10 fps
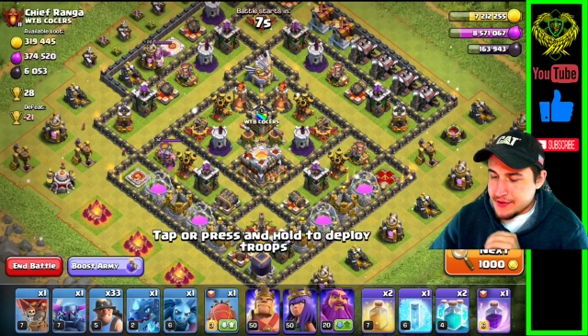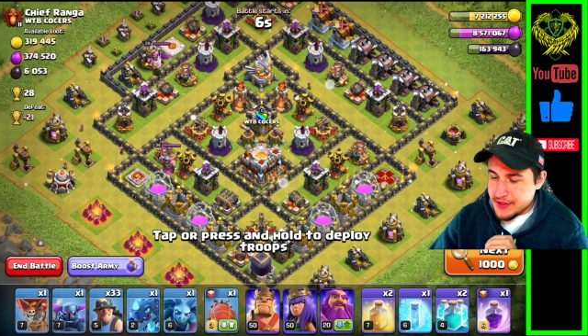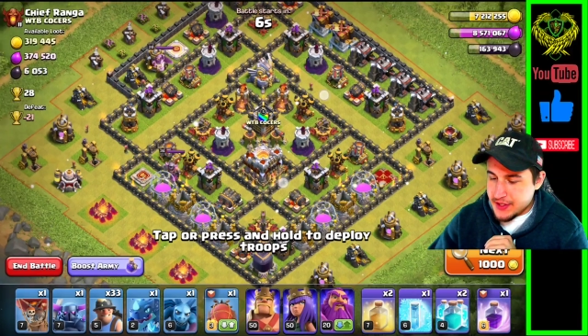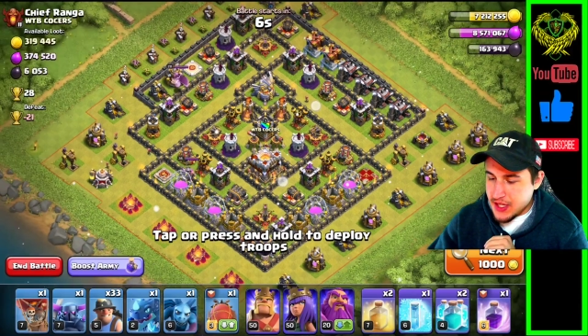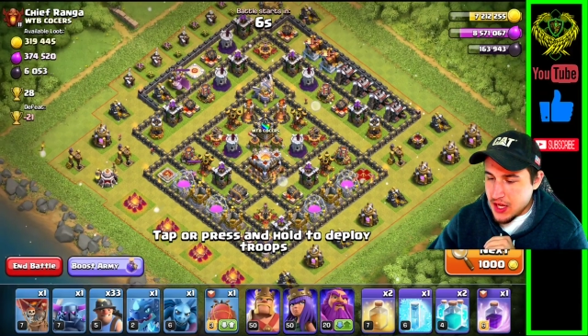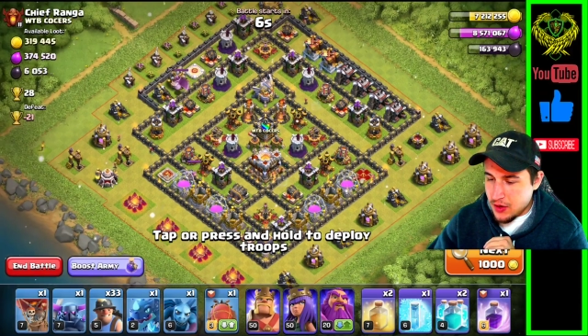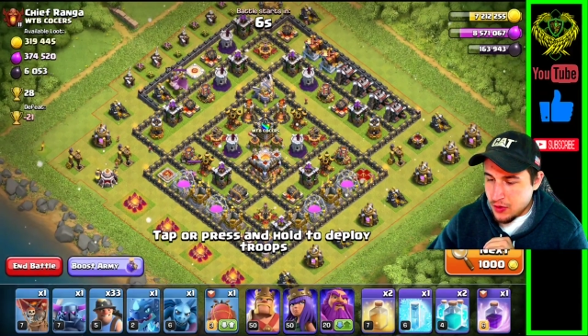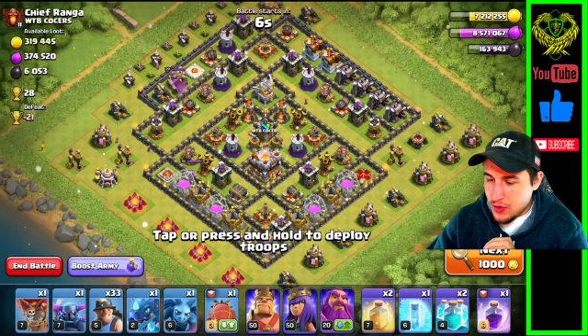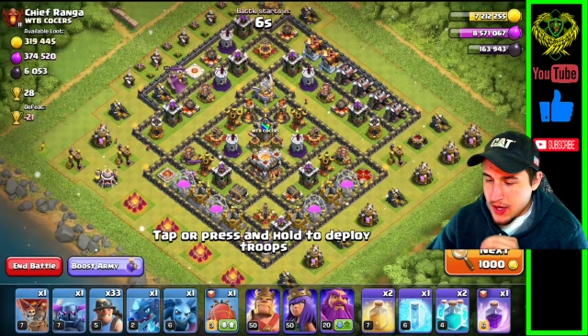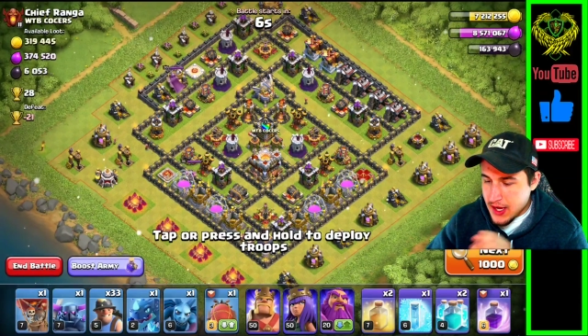
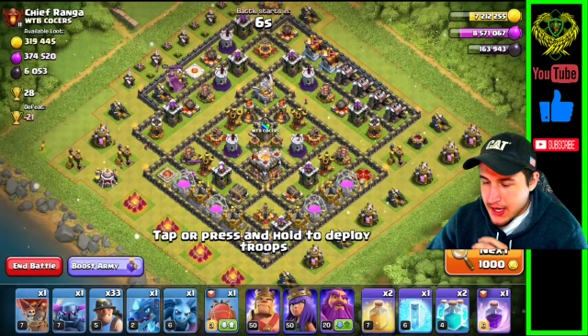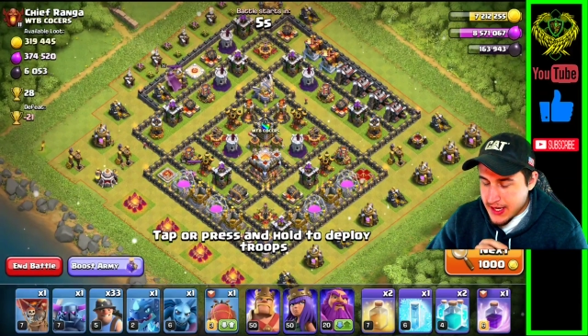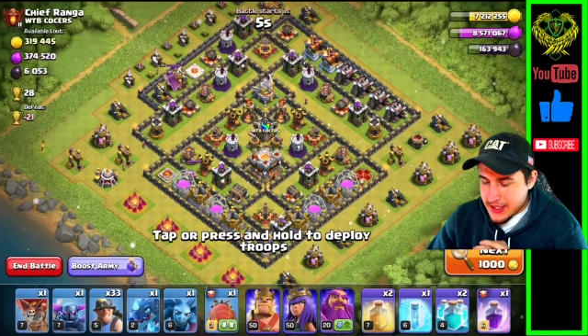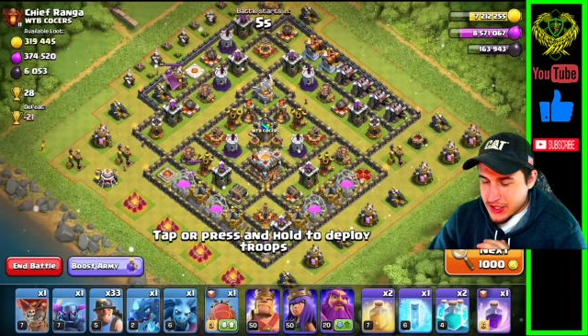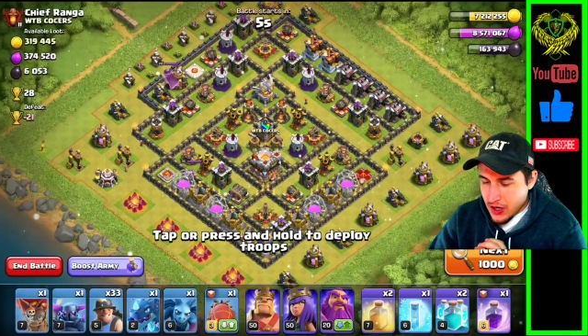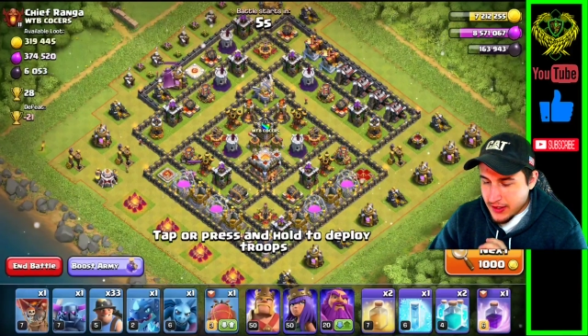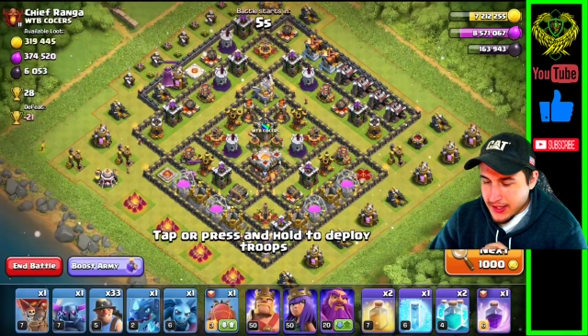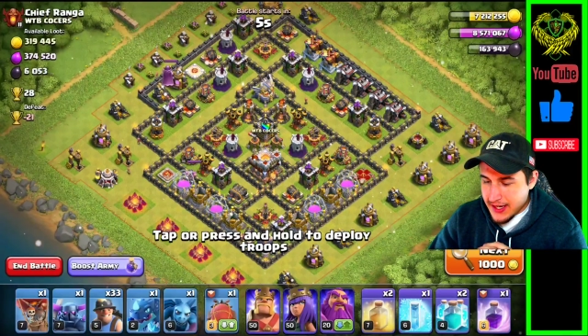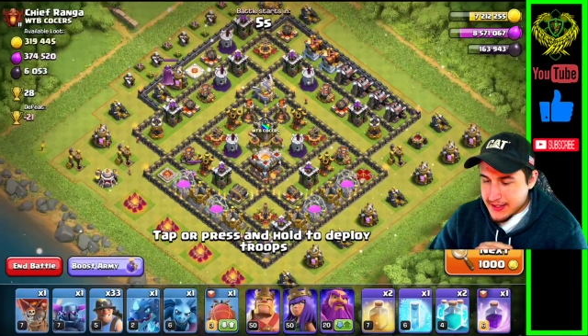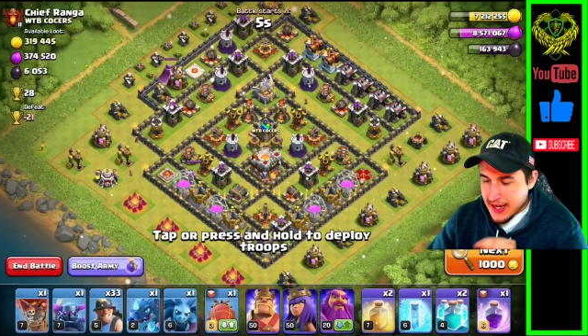So starting
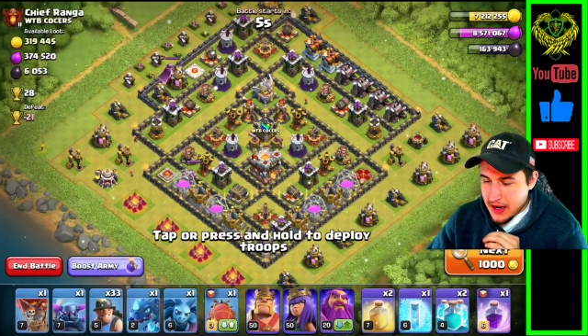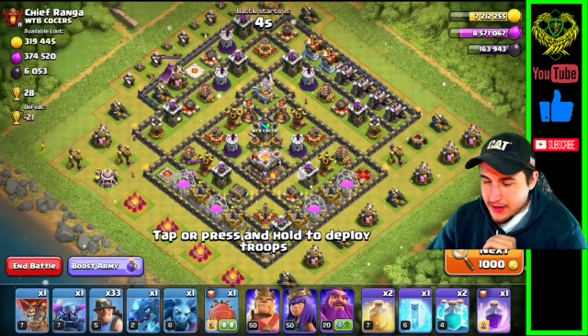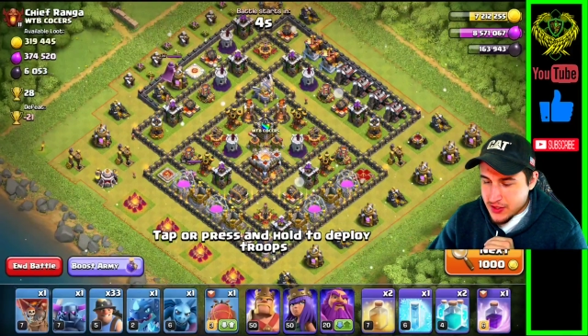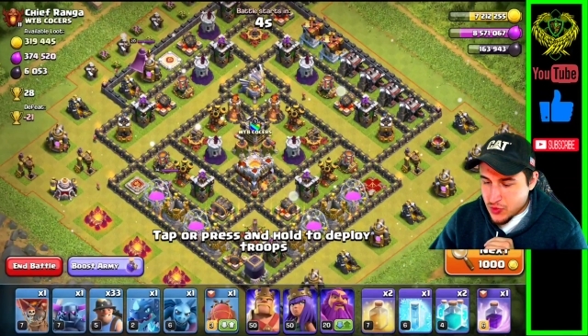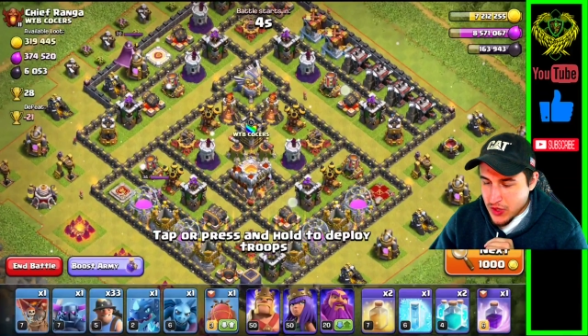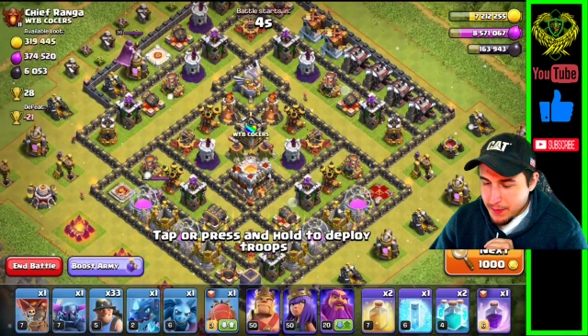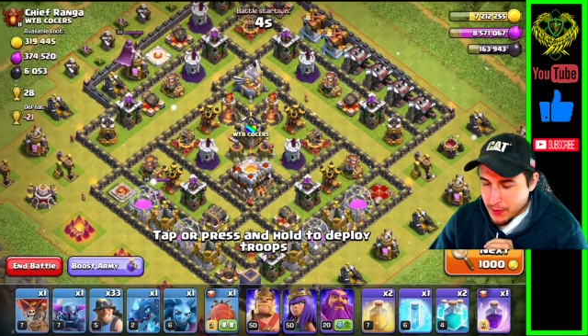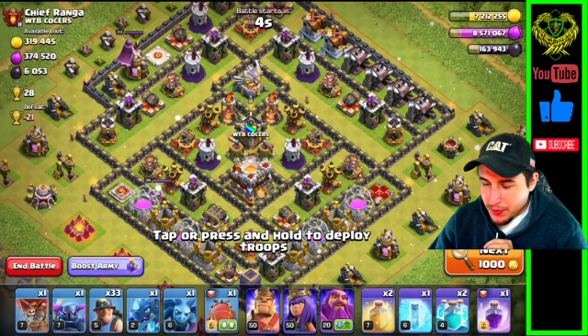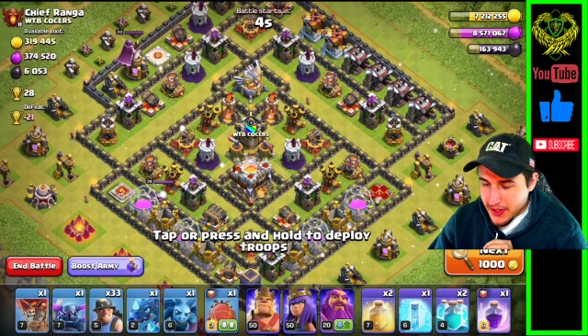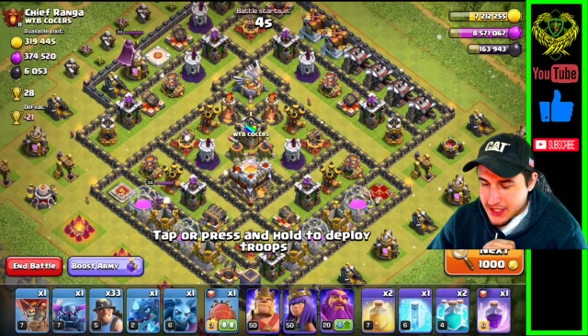things out, his sweeper
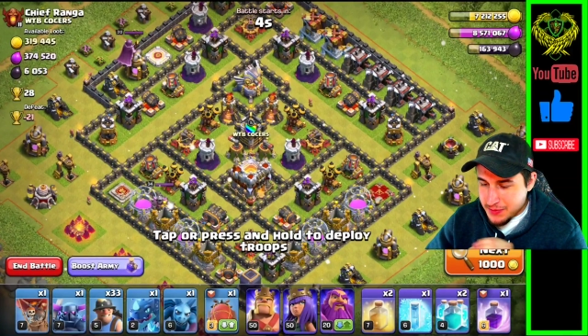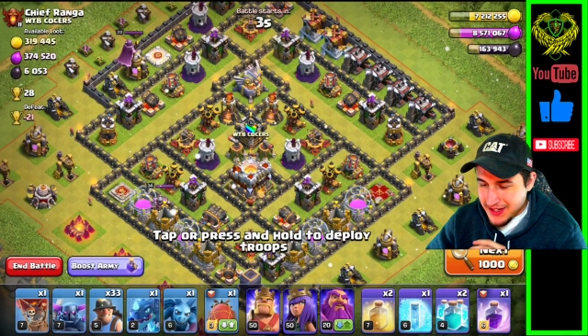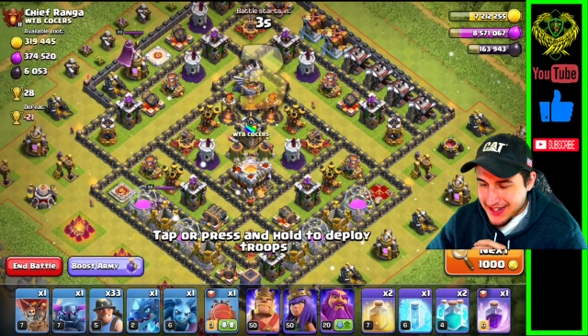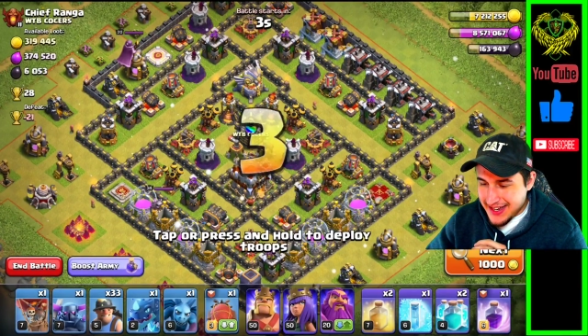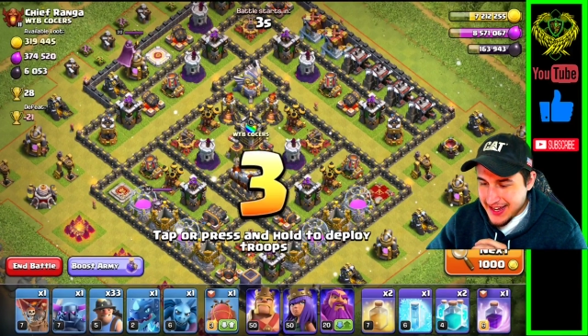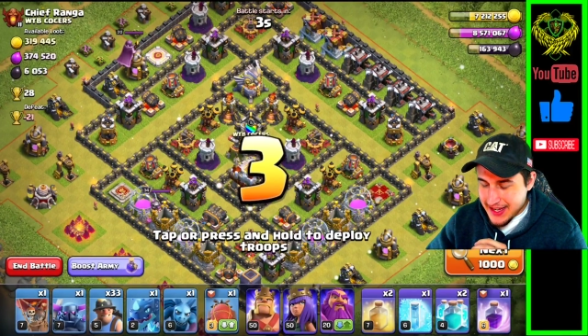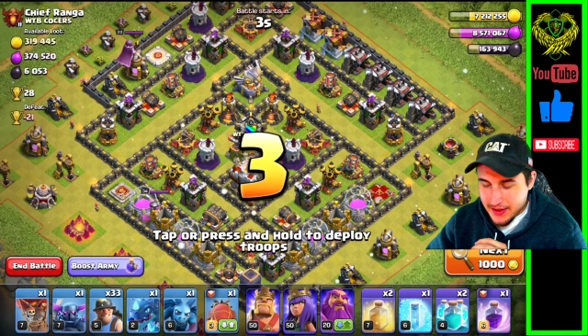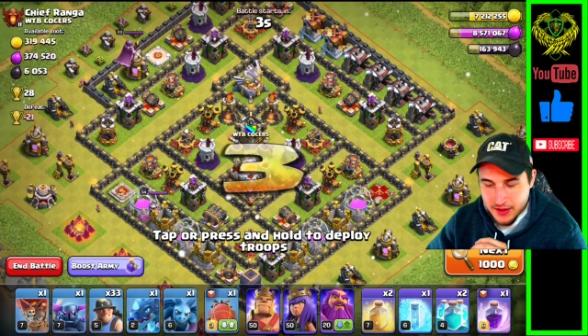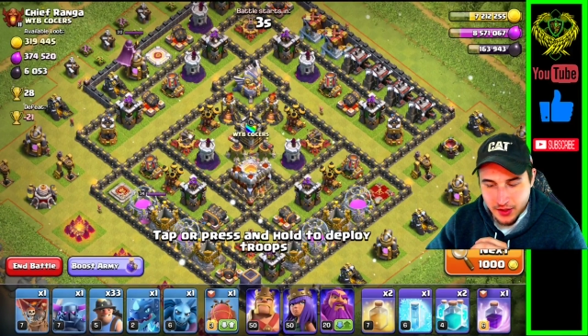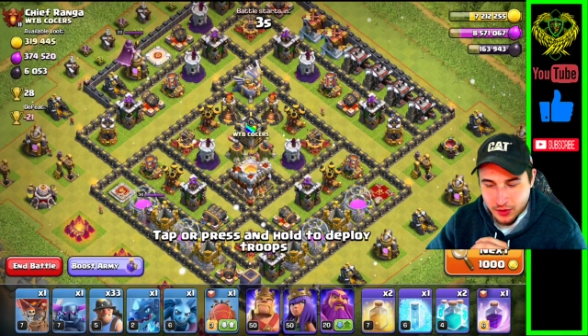placement,
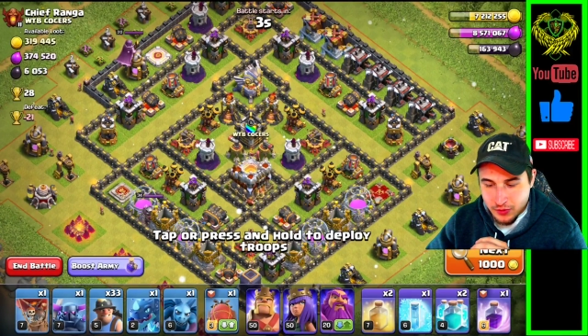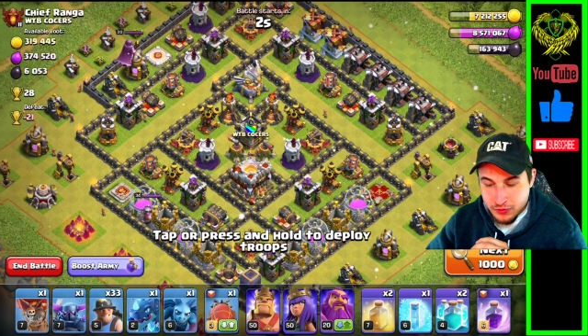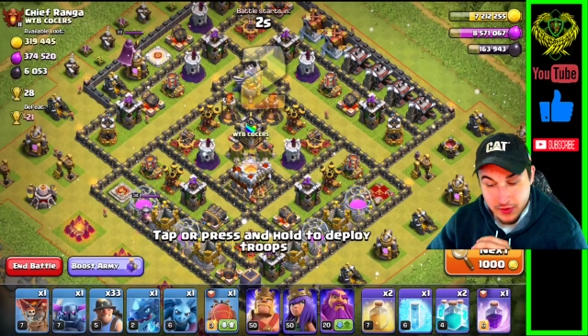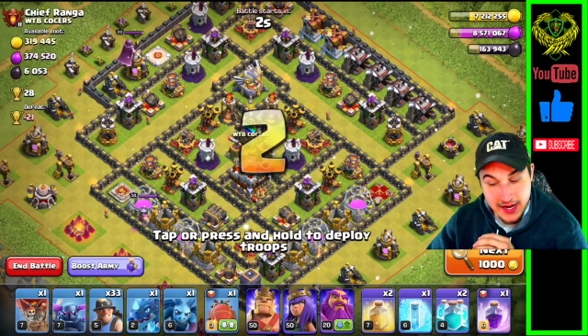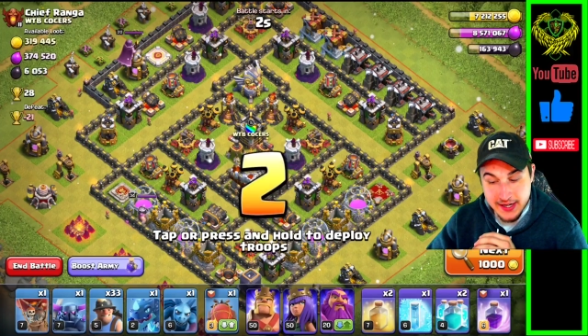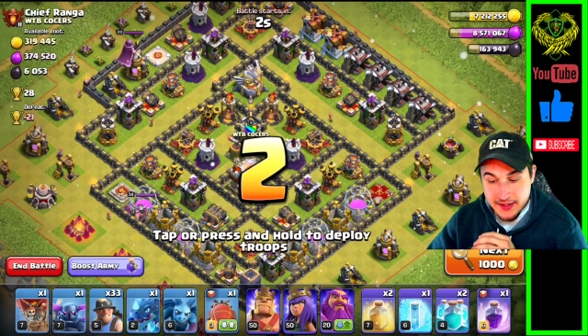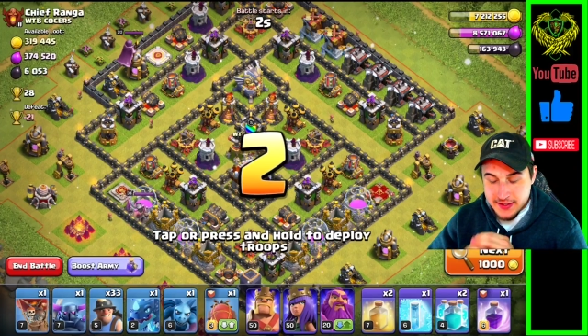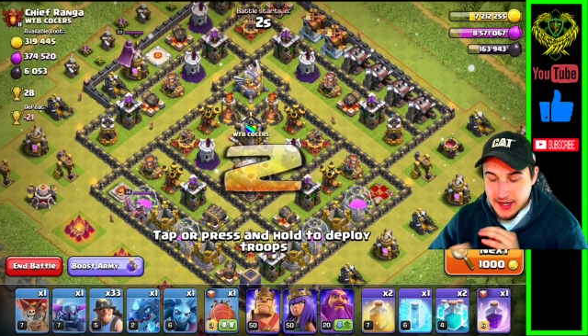not the greatest.